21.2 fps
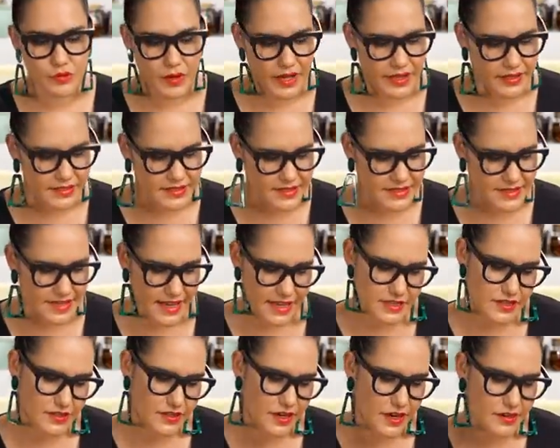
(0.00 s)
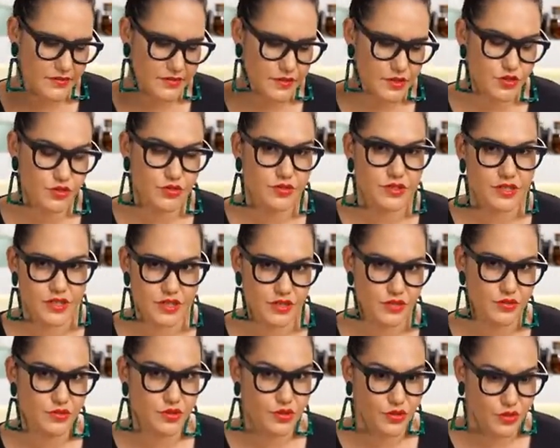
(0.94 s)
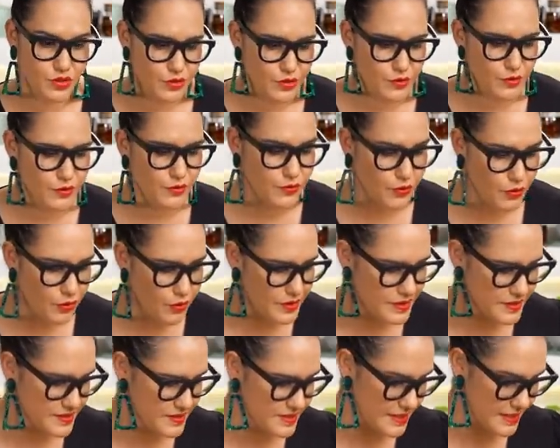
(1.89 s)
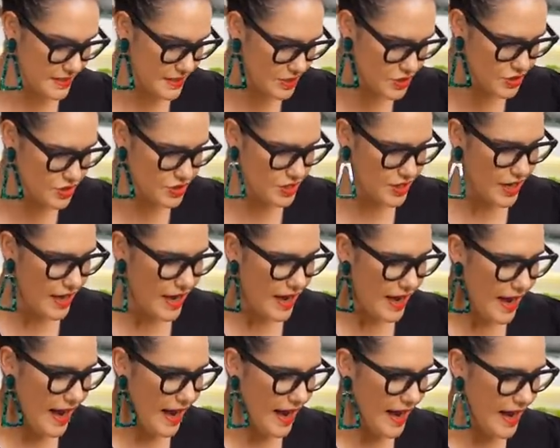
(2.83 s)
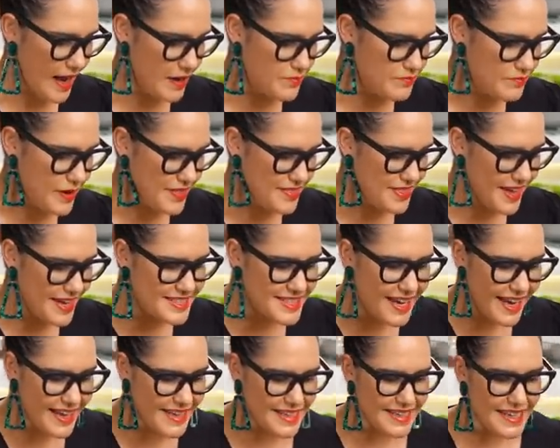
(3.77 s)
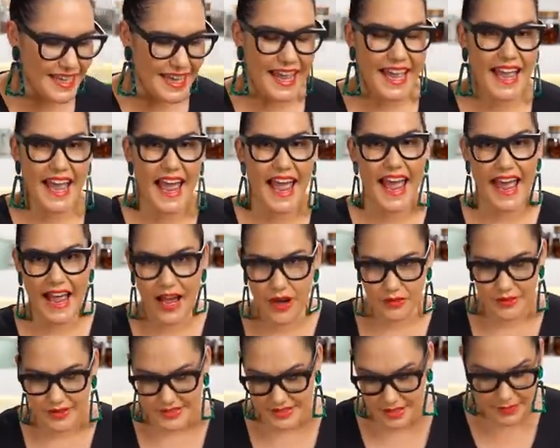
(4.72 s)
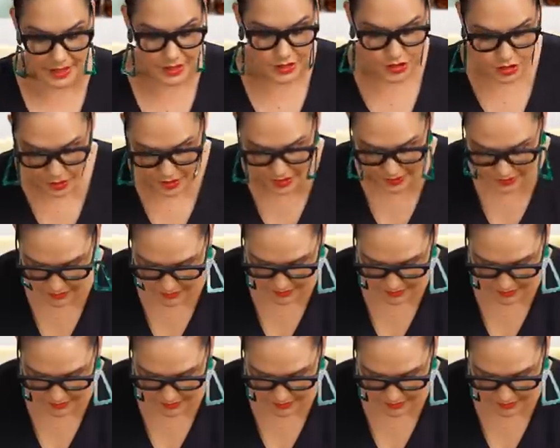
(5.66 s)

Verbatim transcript: ones, that's kind of the traditional noodle for this dish, uh, but they take hours. I mean, I do have a